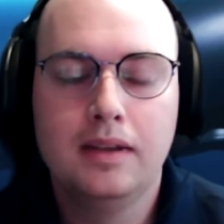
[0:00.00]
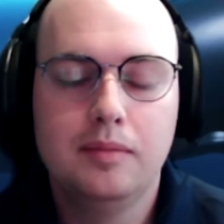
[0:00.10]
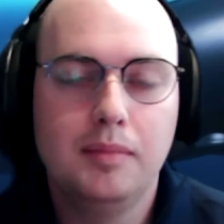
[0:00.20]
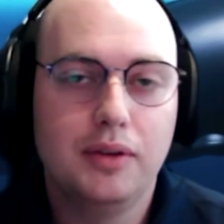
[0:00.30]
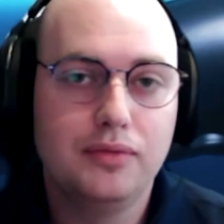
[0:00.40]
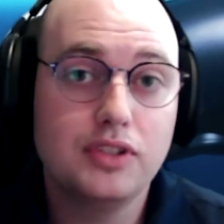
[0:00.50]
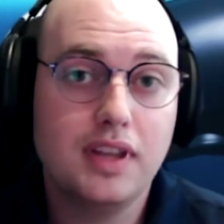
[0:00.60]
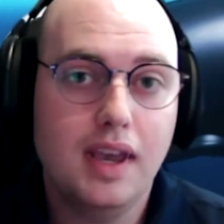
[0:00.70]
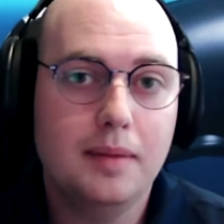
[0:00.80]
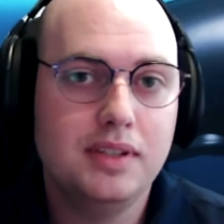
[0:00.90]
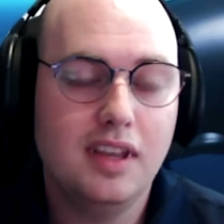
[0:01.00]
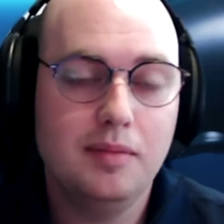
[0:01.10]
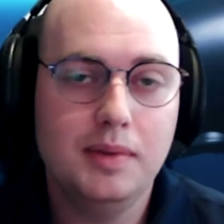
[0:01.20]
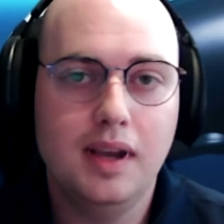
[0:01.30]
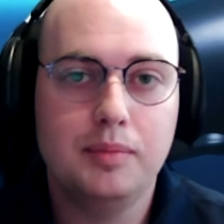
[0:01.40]
My first captain gave me
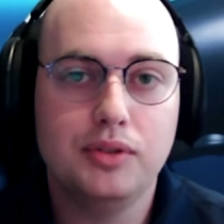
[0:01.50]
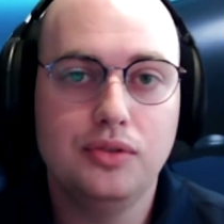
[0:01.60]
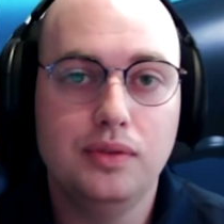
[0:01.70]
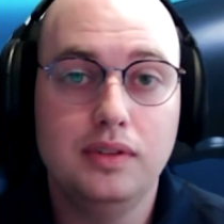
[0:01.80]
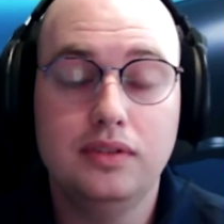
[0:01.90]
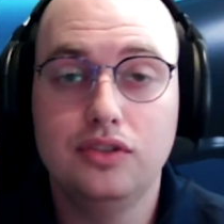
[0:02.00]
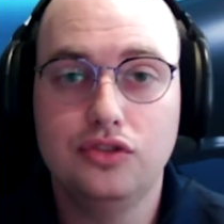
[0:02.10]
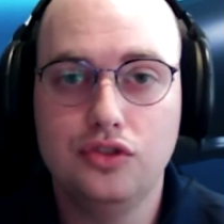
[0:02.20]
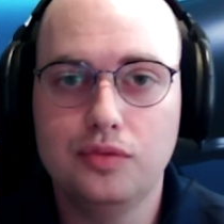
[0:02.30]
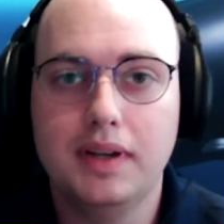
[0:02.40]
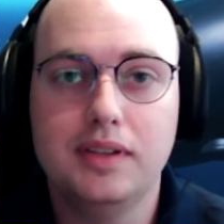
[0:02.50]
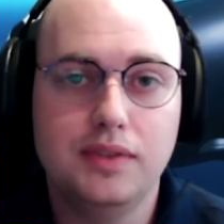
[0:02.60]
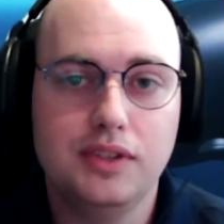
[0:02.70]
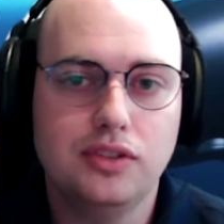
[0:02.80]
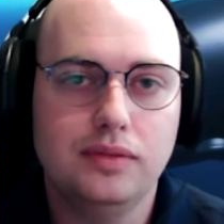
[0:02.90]
the opportunity to choose my
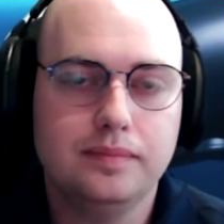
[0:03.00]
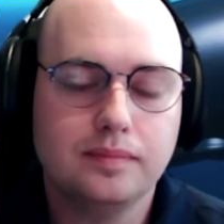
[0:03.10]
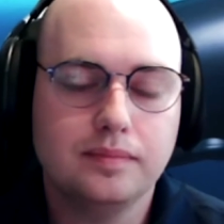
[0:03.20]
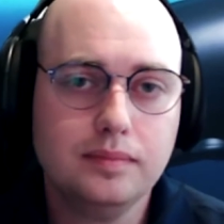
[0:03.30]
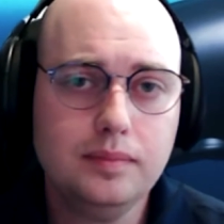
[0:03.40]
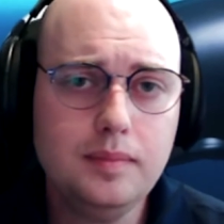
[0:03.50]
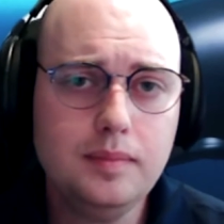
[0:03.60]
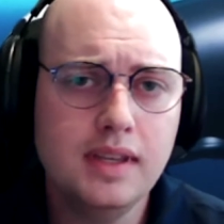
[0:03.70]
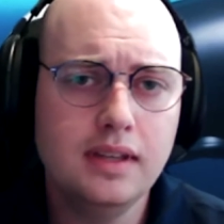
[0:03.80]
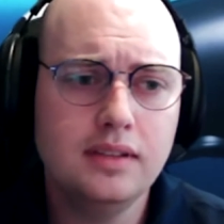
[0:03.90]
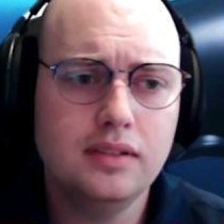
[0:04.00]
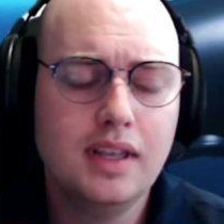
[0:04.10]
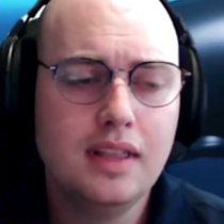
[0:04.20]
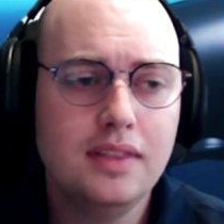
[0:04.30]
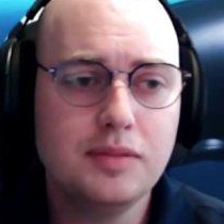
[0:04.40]
division, and
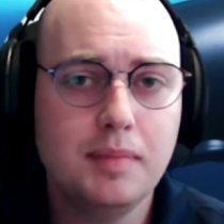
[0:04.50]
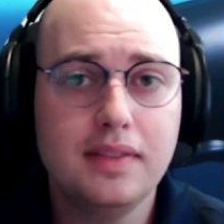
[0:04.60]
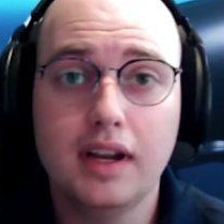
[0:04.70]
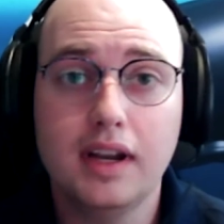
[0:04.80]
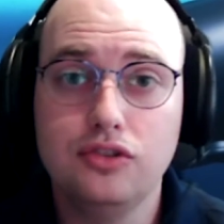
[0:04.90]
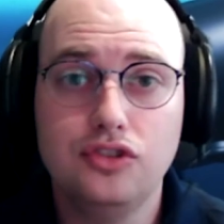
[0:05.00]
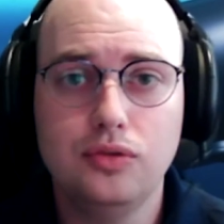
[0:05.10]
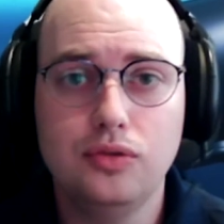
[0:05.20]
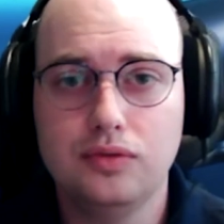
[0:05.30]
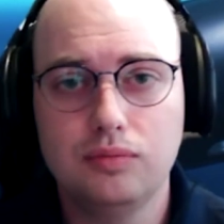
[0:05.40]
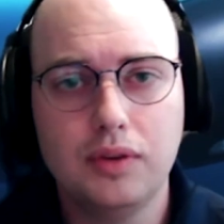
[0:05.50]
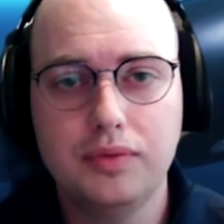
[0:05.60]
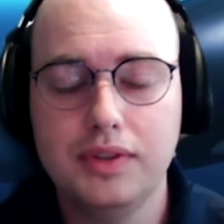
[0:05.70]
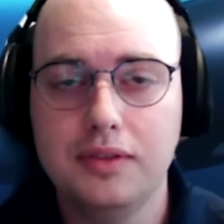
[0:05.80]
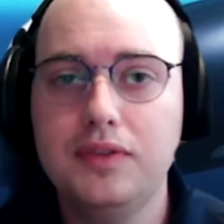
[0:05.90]
this meant that I could choose roughly
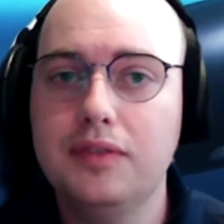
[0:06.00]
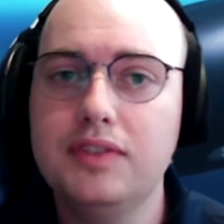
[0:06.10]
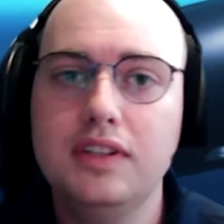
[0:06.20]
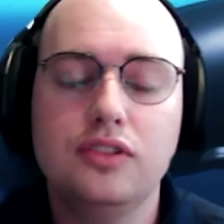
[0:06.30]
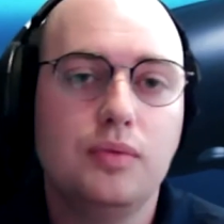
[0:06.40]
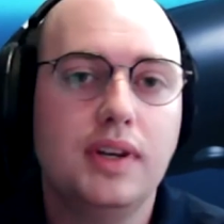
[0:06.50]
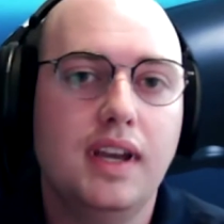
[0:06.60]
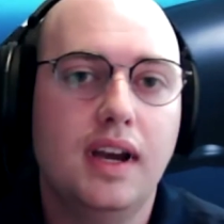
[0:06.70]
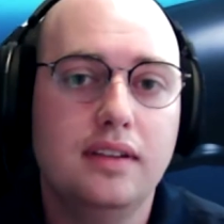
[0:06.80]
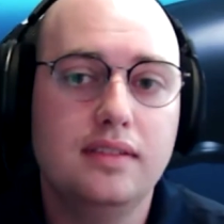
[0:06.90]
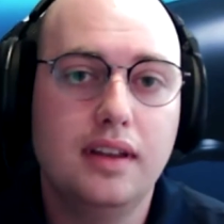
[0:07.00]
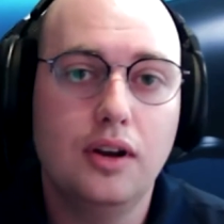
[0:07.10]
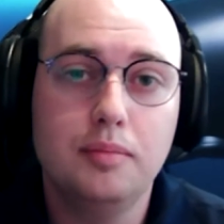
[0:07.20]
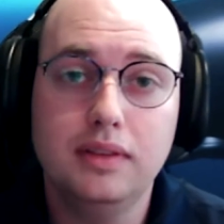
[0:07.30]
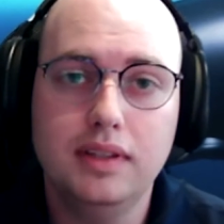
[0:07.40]
the 15 to 20 guys that I would
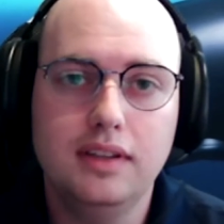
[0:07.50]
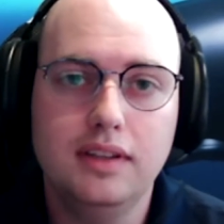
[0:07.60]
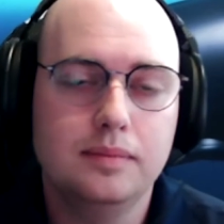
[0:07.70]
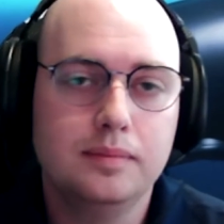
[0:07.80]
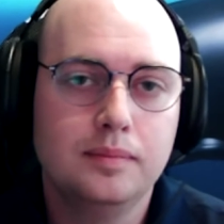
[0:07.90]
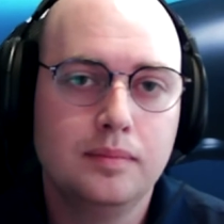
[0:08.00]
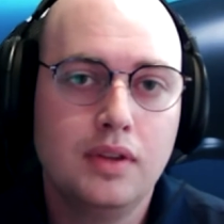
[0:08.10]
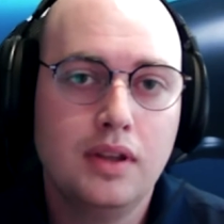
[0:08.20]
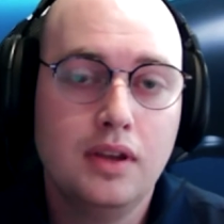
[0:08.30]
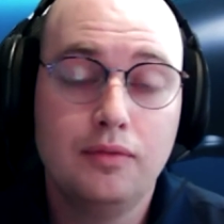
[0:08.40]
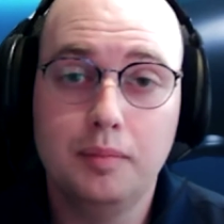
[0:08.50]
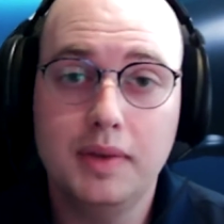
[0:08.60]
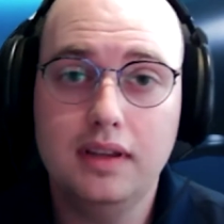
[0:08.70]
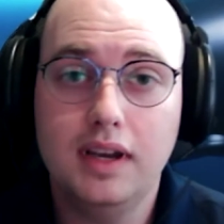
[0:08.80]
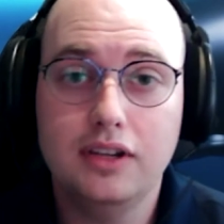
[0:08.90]
be leading. For
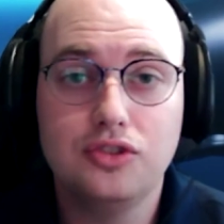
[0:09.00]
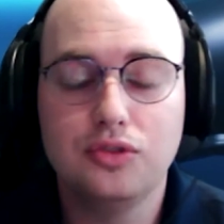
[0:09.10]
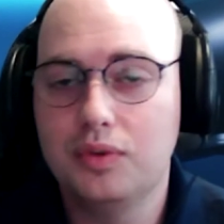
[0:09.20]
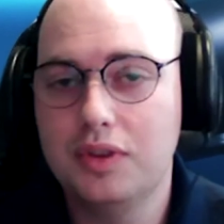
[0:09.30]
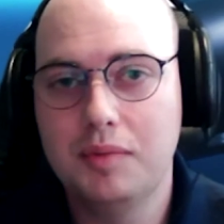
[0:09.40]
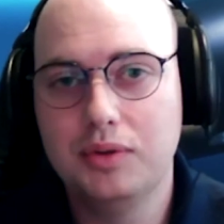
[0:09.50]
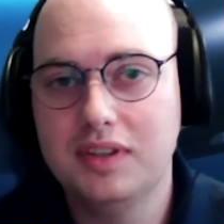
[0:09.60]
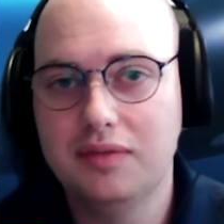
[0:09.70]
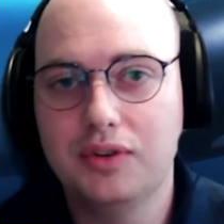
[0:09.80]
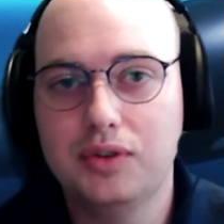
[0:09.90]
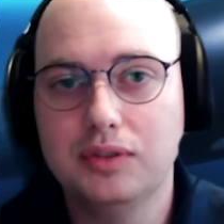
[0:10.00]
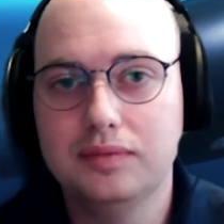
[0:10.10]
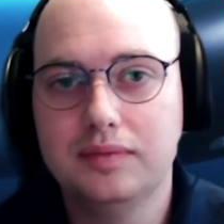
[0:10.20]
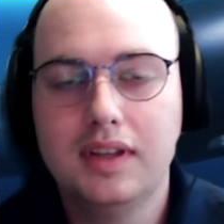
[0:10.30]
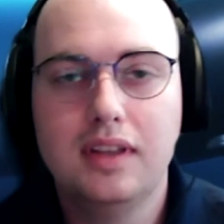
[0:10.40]
me, I chose one of the most difficult,
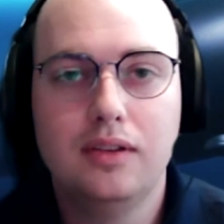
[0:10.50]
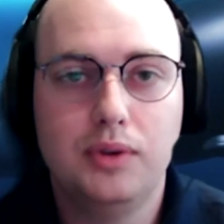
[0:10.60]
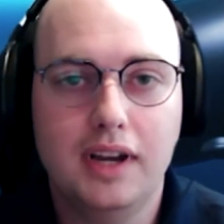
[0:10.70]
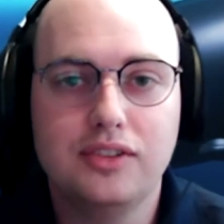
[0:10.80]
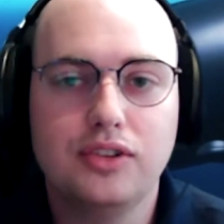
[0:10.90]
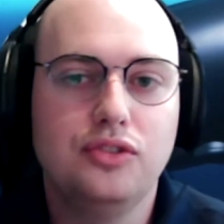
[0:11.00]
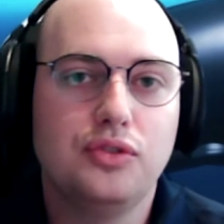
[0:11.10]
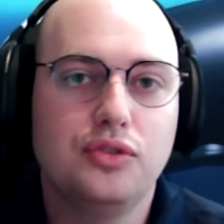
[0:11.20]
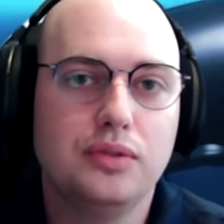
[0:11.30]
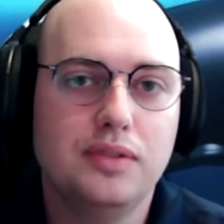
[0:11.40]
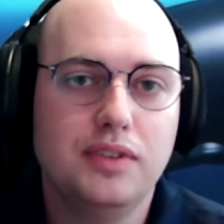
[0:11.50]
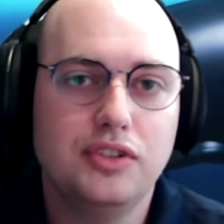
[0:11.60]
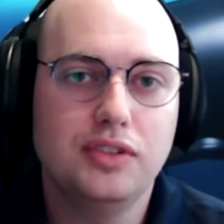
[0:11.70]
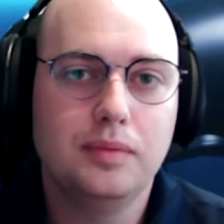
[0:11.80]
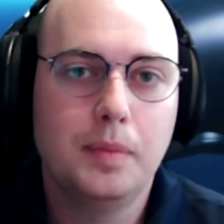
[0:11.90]
Reactor Controls Division,
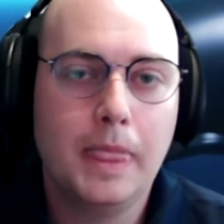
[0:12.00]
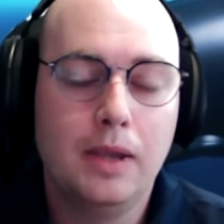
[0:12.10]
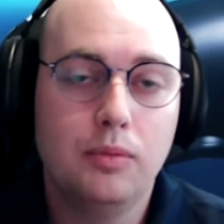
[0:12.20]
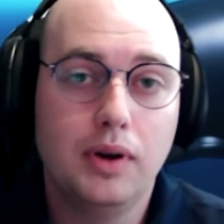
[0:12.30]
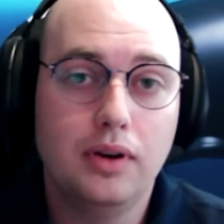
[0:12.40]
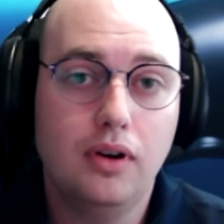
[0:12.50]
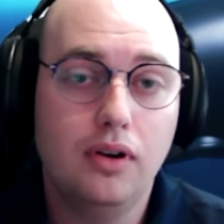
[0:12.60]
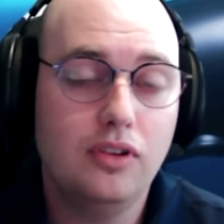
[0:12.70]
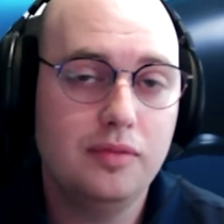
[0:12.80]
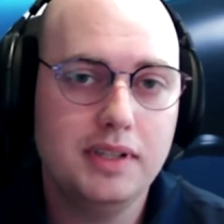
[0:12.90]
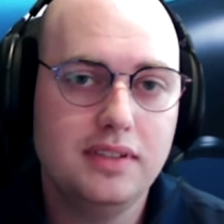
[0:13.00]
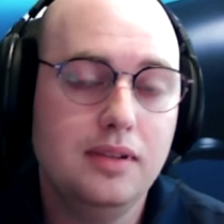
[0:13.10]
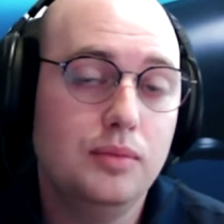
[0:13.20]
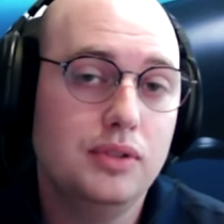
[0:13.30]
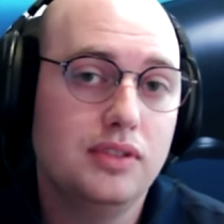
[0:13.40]
where all of my team
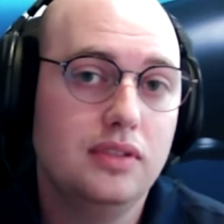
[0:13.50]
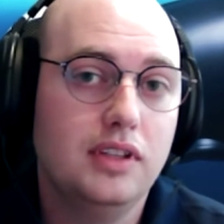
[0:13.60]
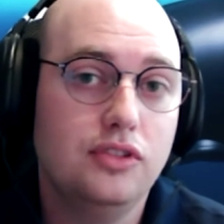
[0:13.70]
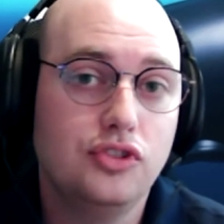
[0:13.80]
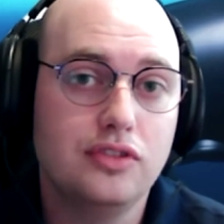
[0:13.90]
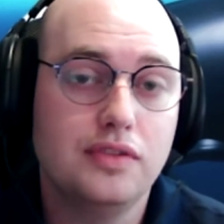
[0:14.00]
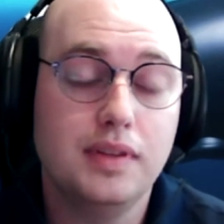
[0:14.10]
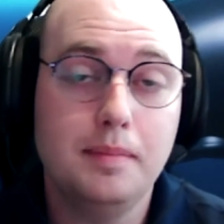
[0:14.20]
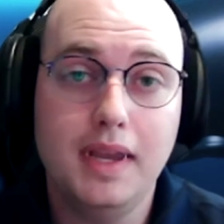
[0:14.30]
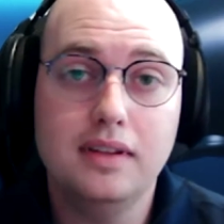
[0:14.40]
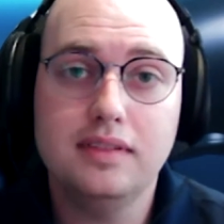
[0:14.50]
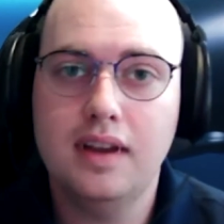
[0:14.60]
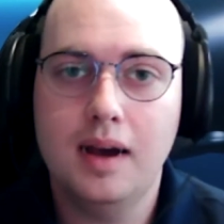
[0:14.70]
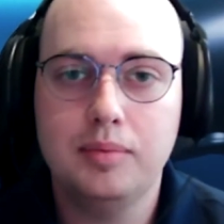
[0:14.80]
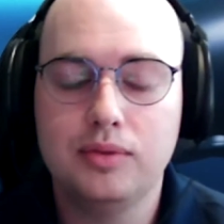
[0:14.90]
was in charge of the maintenance and
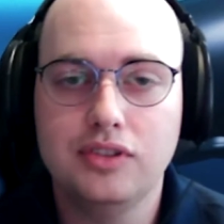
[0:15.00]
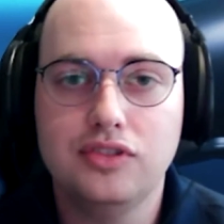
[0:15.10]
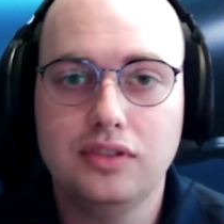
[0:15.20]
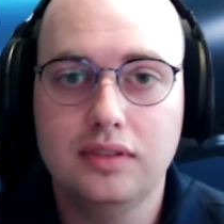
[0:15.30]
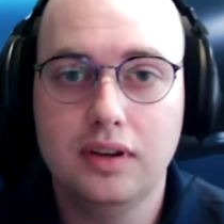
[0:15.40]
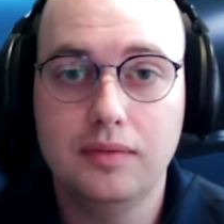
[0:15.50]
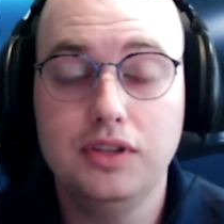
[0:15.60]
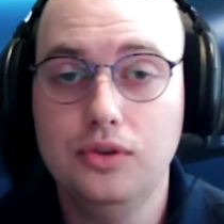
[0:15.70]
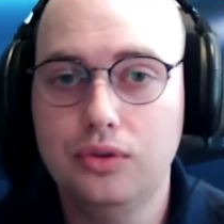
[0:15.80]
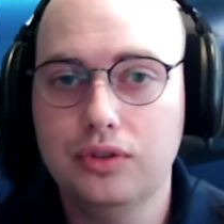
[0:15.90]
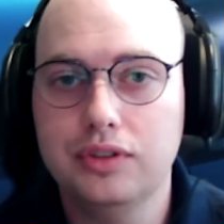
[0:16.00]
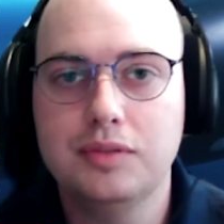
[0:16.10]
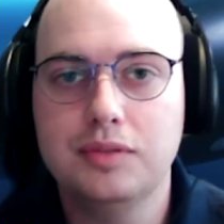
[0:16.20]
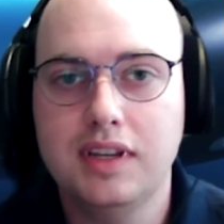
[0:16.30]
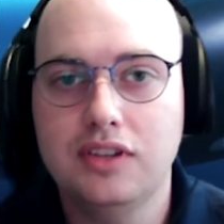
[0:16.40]
operation of the nuclear
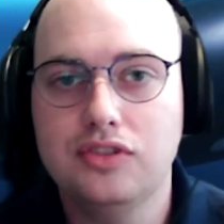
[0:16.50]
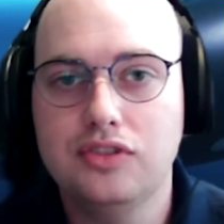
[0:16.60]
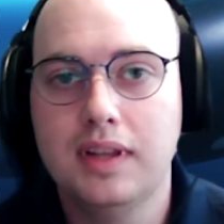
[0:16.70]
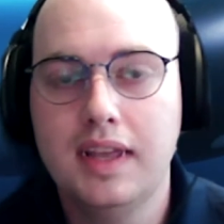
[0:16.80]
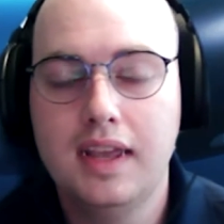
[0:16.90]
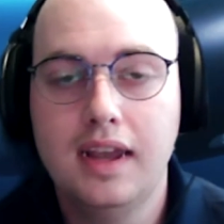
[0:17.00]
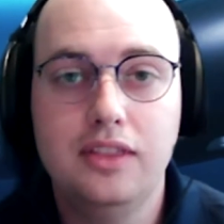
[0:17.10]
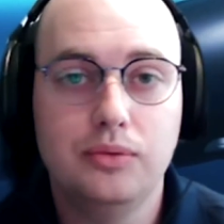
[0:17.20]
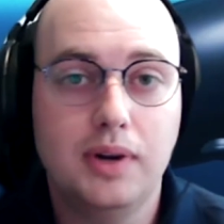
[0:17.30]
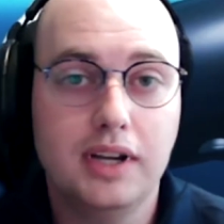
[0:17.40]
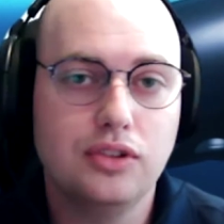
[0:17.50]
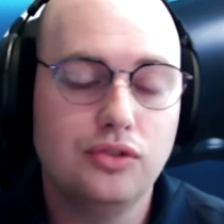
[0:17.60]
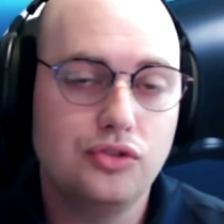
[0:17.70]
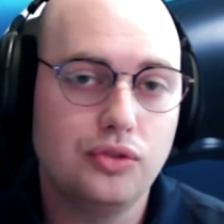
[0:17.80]
instrumentation and the reactor control